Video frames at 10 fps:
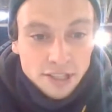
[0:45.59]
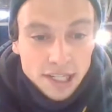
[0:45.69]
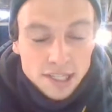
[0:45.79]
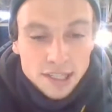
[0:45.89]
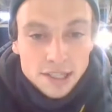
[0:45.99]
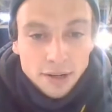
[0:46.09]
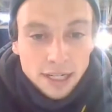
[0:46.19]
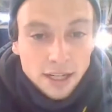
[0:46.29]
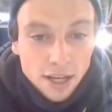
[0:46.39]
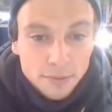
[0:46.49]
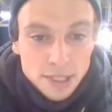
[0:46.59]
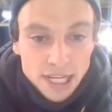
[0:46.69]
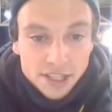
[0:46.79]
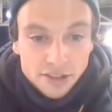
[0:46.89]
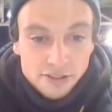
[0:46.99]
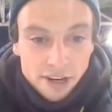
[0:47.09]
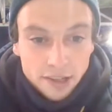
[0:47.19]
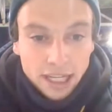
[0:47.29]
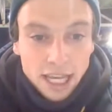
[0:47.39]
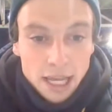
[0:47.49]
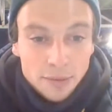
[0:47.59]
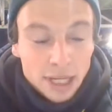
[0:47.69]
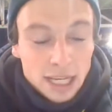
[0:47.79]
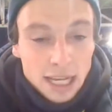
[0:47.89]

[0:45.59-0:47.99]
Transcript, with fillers: resistance. We had a lot of possession throughout the game.